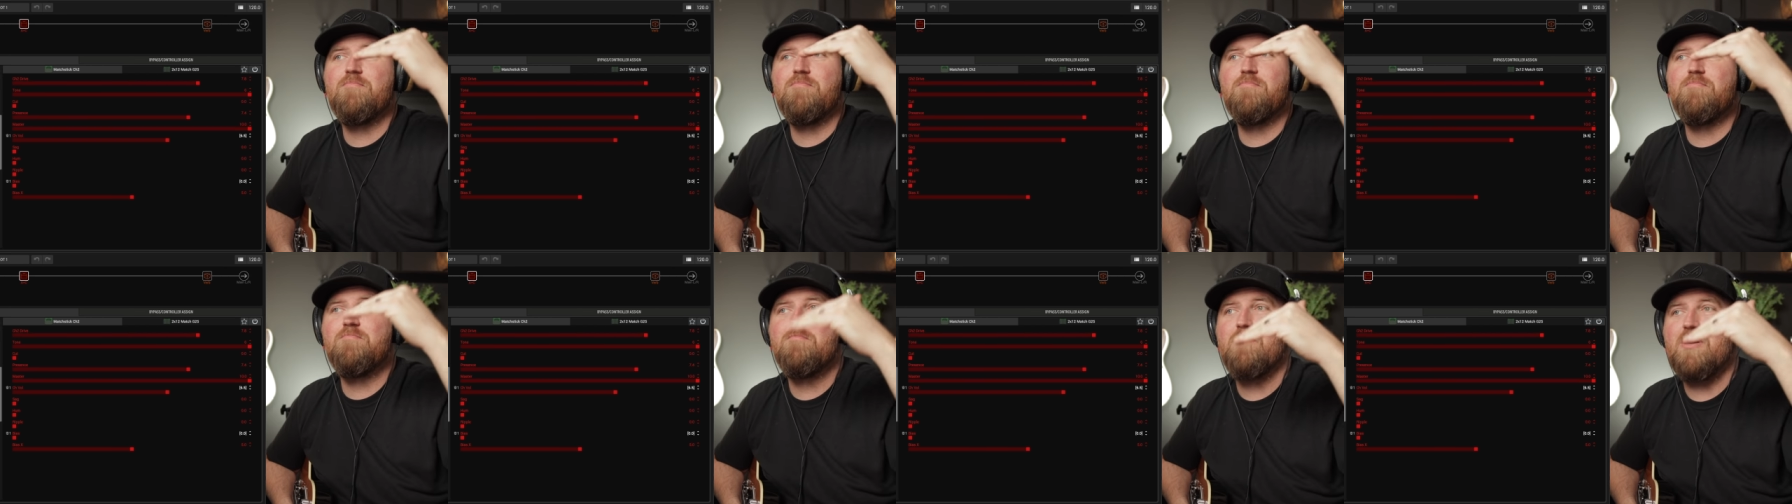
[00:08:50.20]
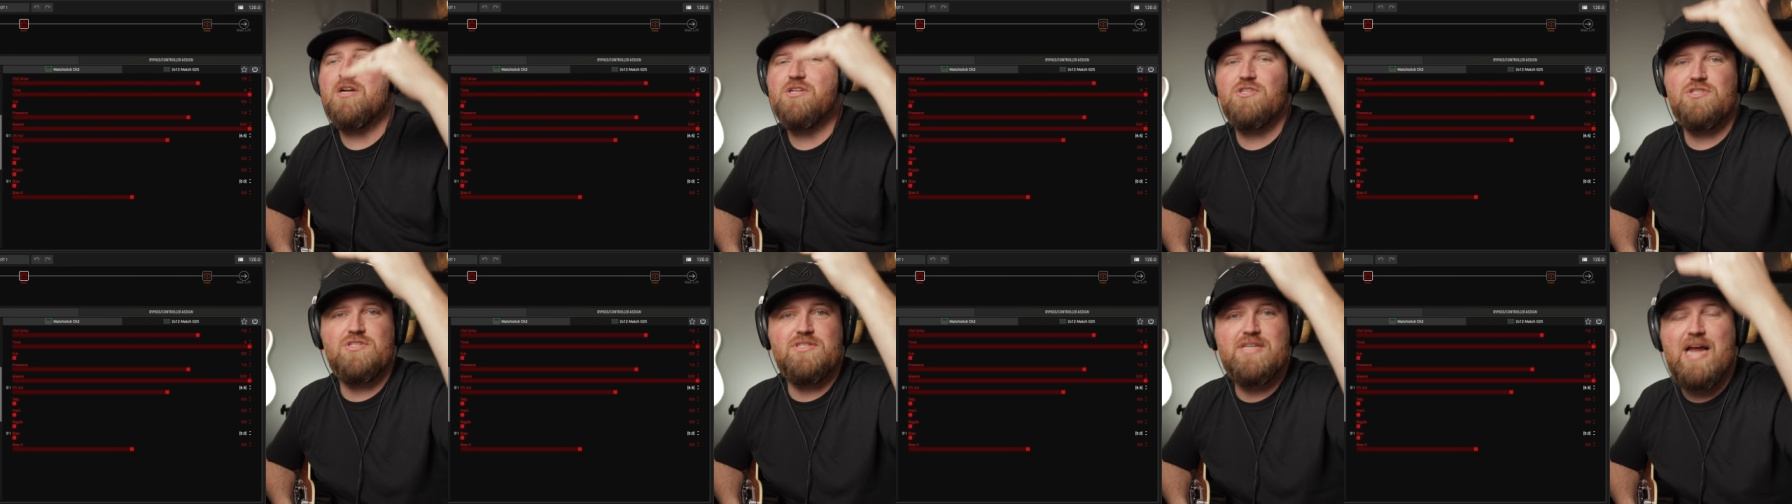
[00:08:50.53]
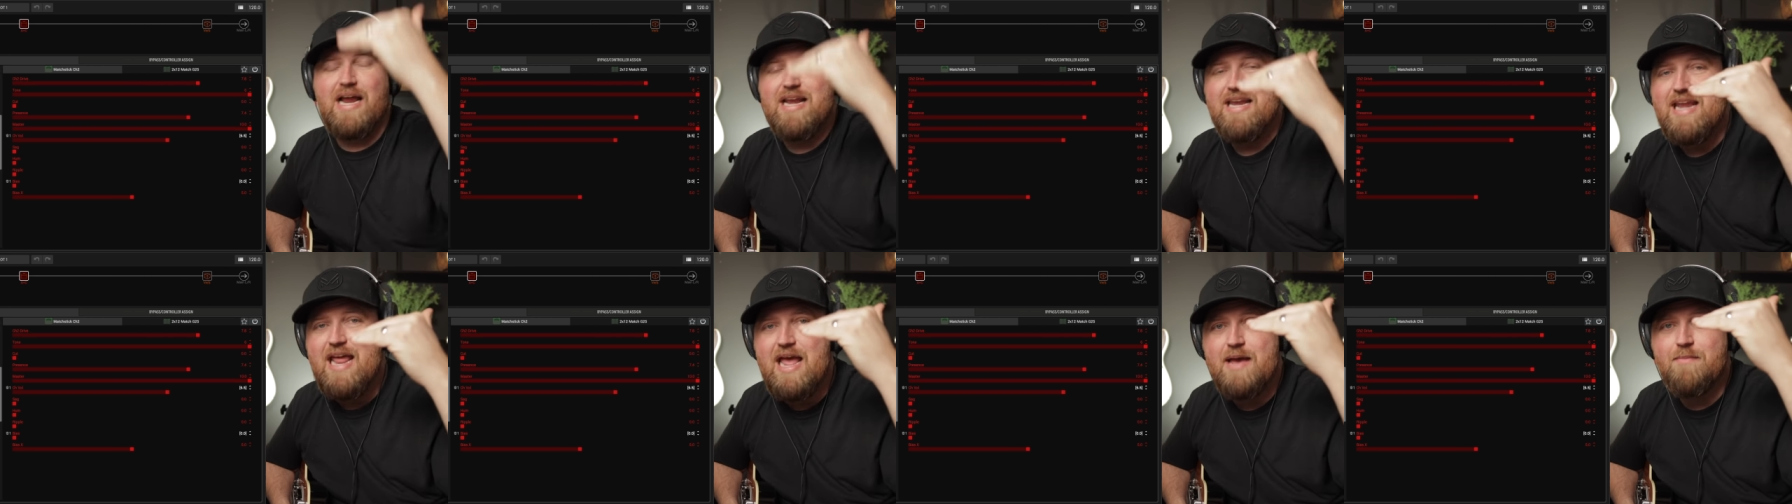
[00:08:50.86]
much
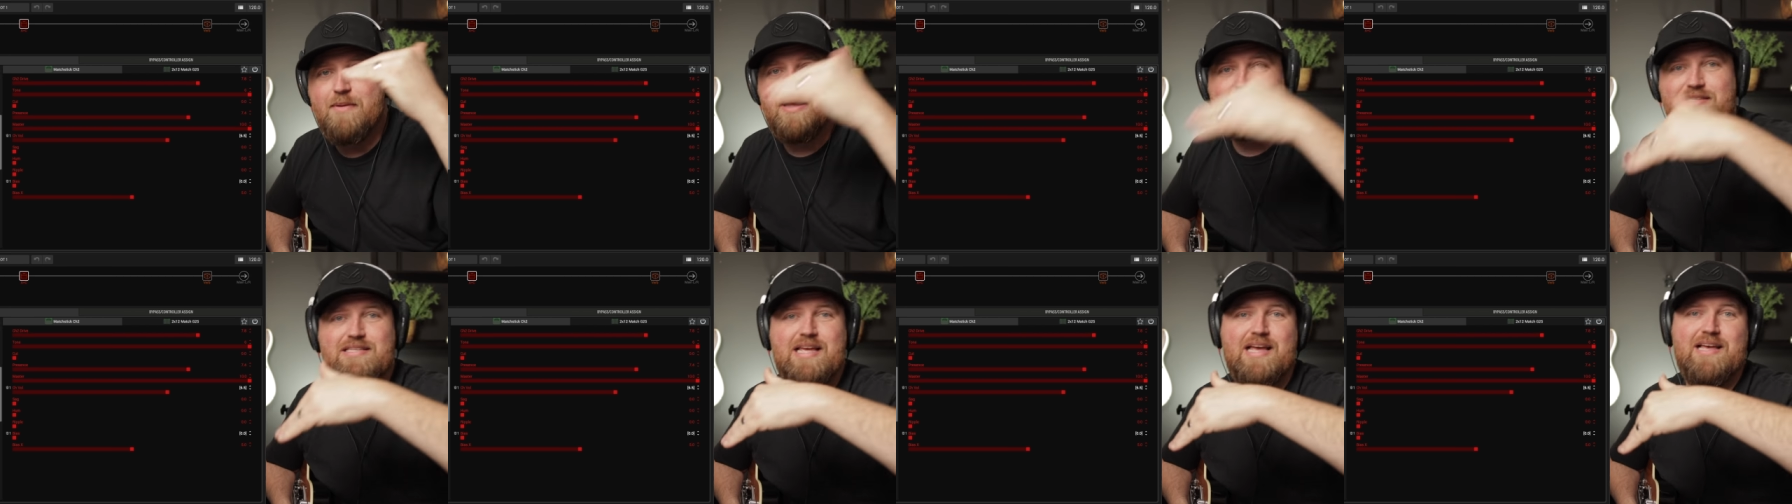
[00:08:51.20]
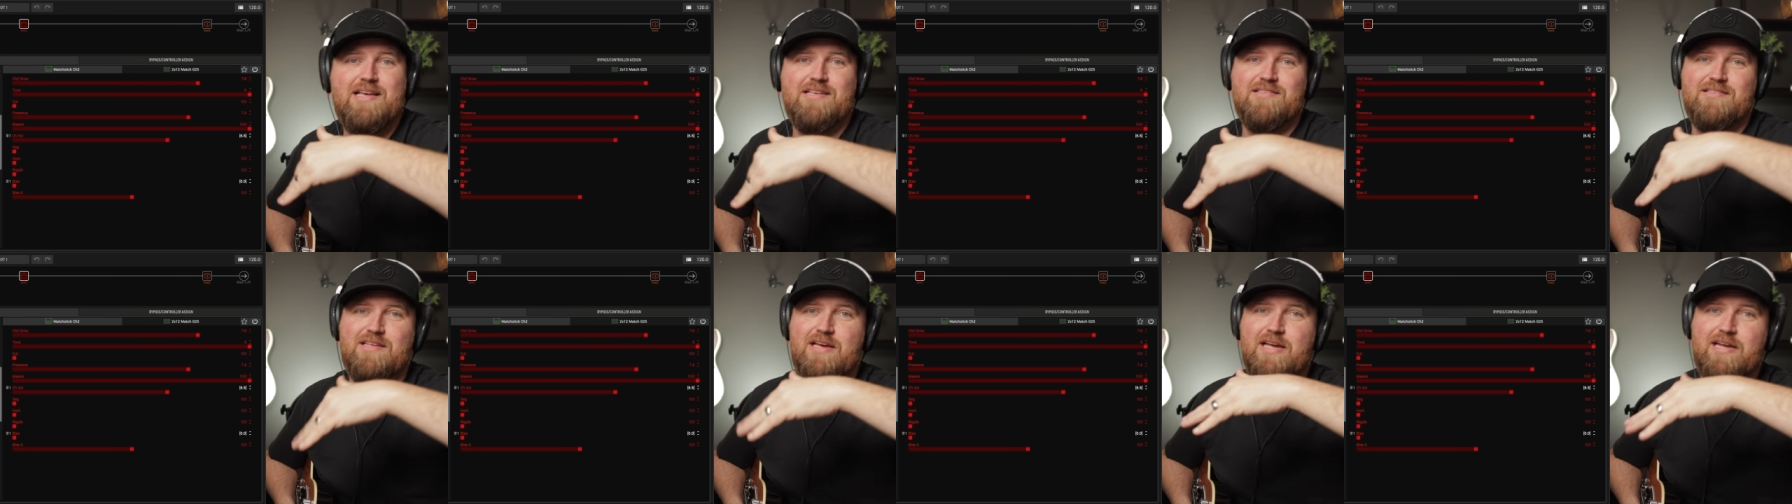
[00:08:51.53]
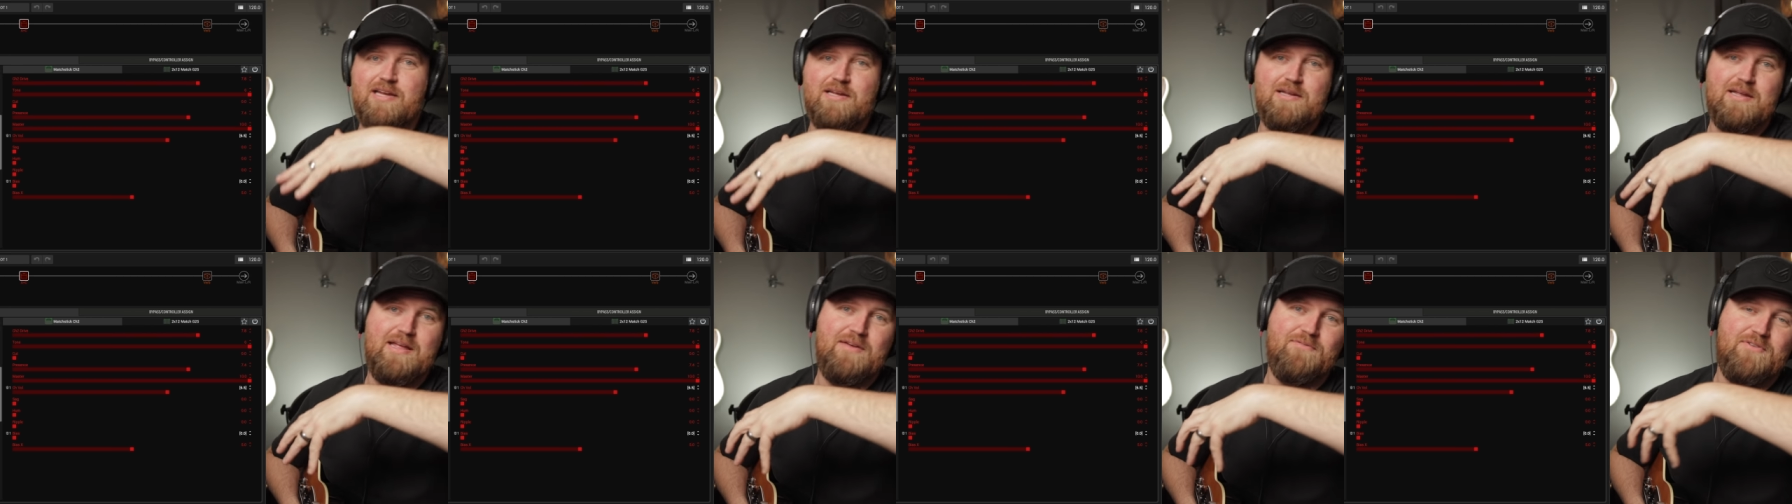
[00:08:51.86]
dynamics as
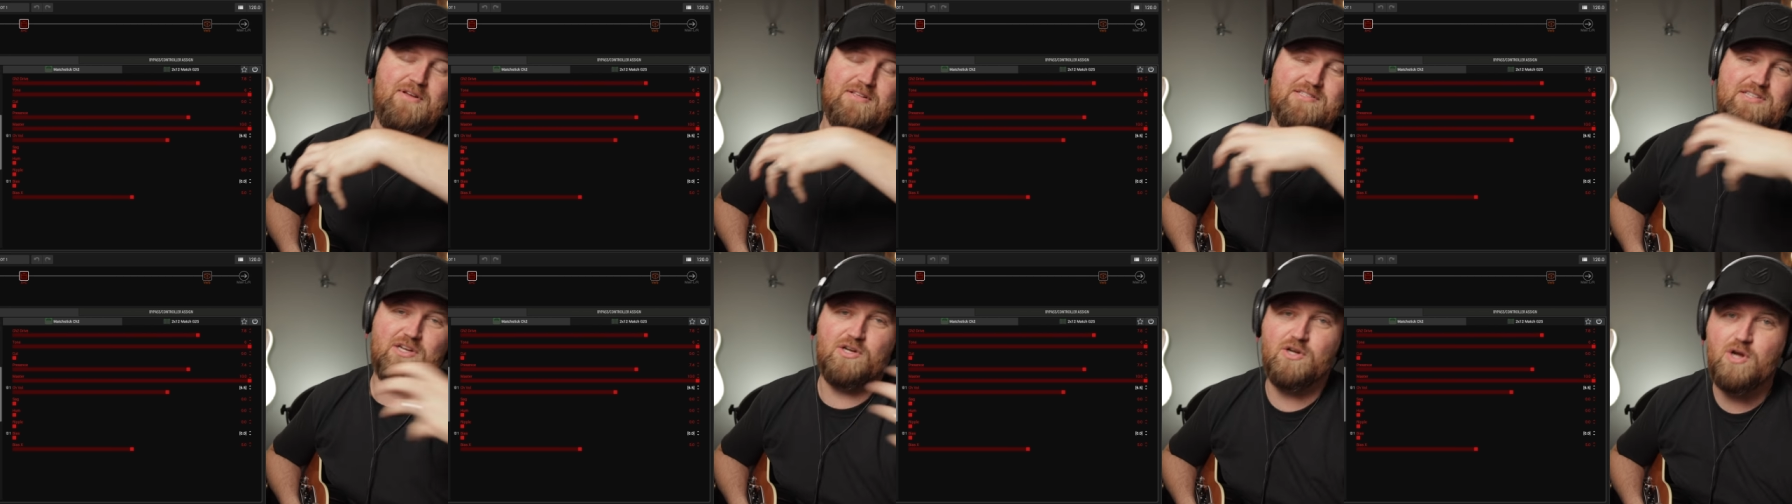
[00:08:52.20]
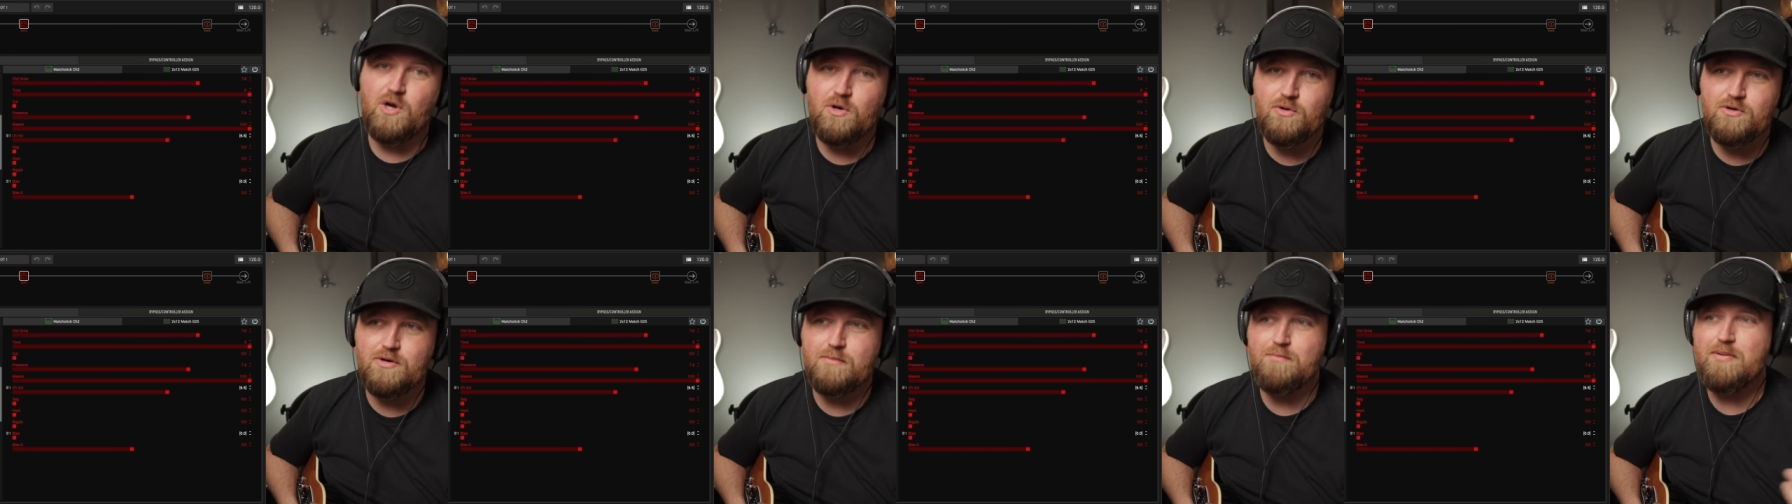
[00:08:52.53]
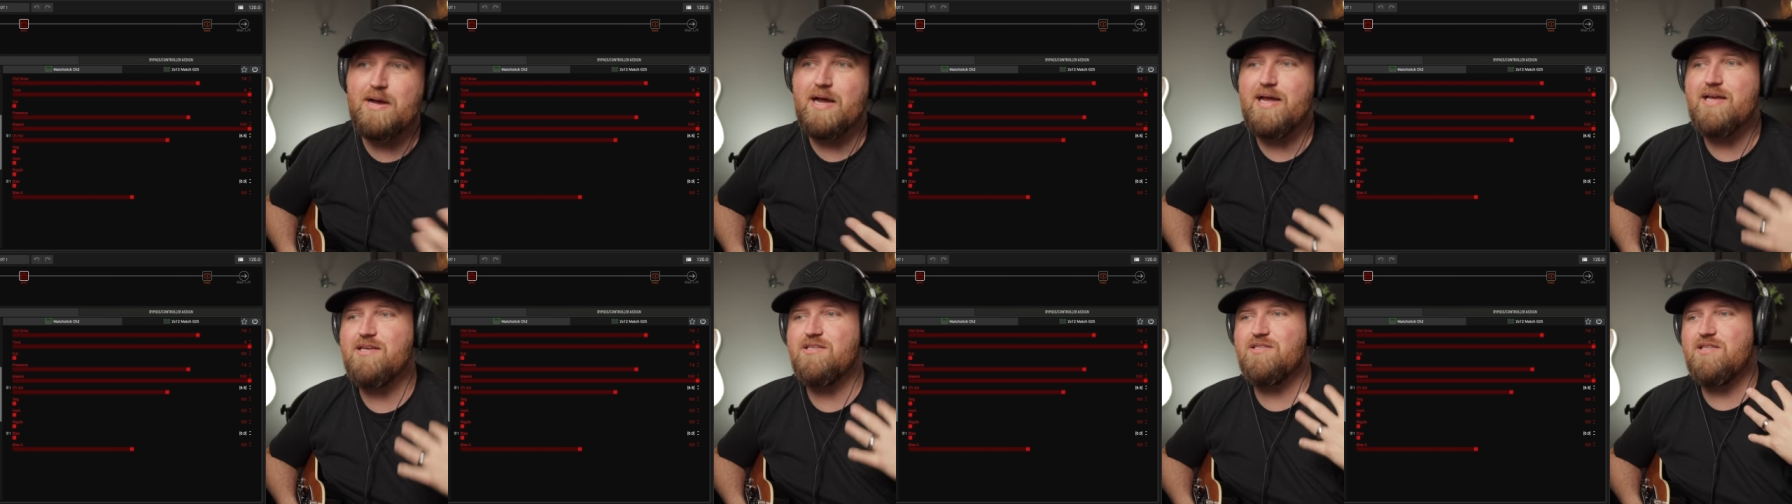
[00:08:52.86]
like if it's a colder
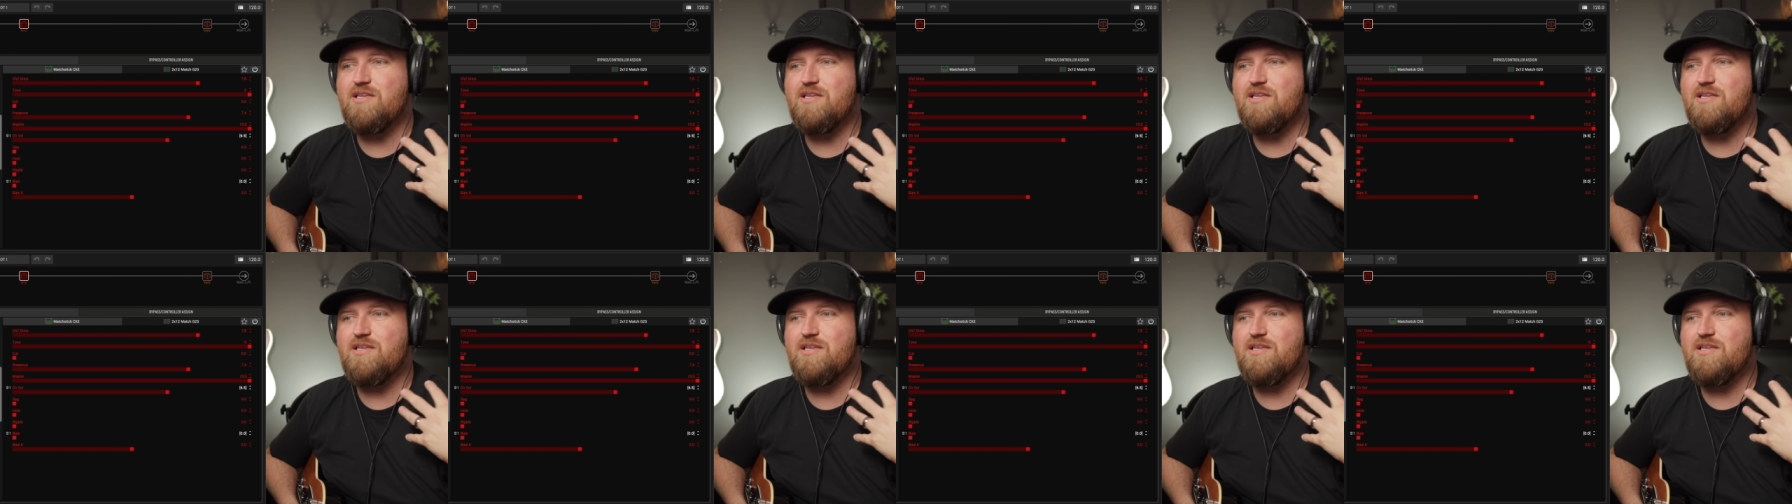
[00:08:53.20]
bias,